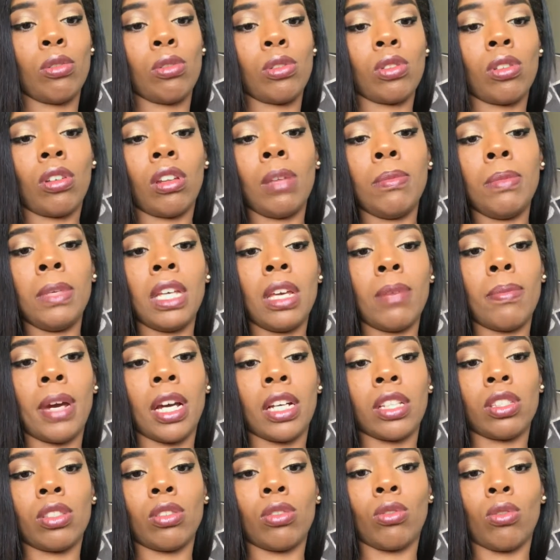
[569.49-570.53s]
So let me get
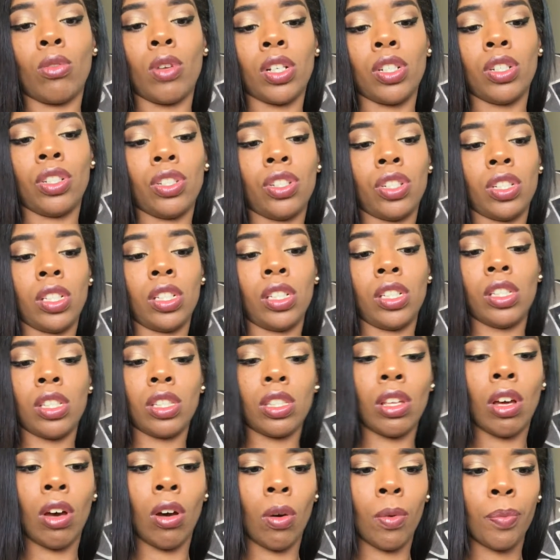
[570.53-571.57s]
back to the question.
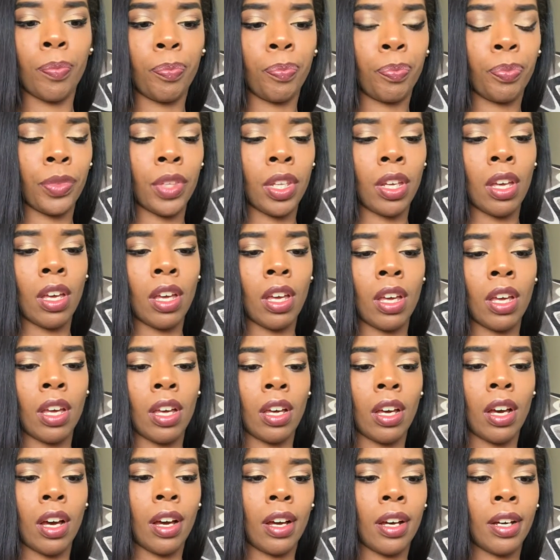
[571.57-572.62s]
So,
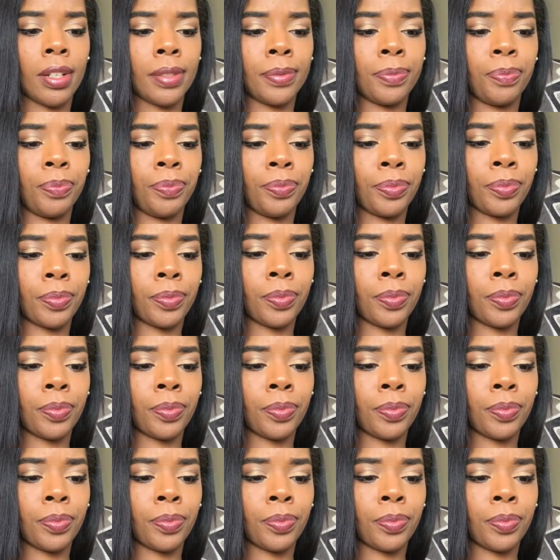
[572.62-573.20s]
like